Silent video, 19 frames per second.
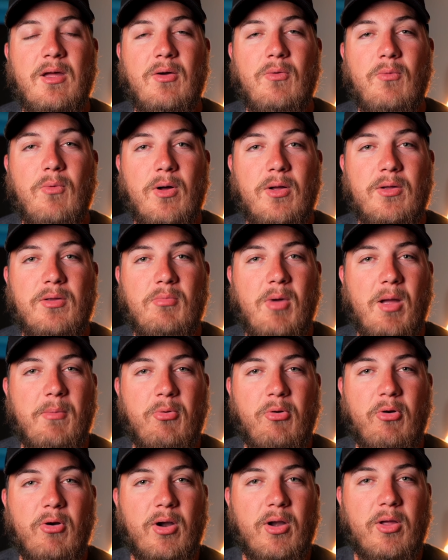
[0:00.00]
Well, you might be
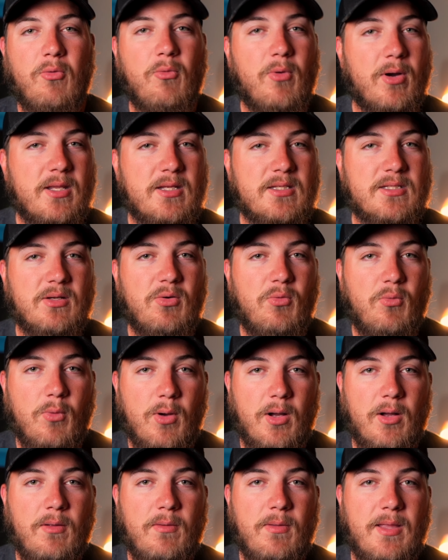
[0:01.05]
wondering, what is it?
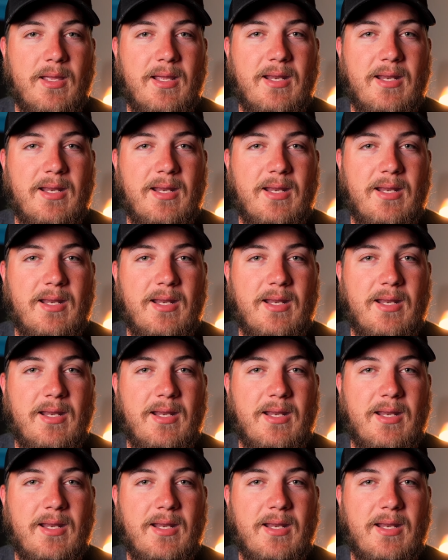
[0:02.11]
Well,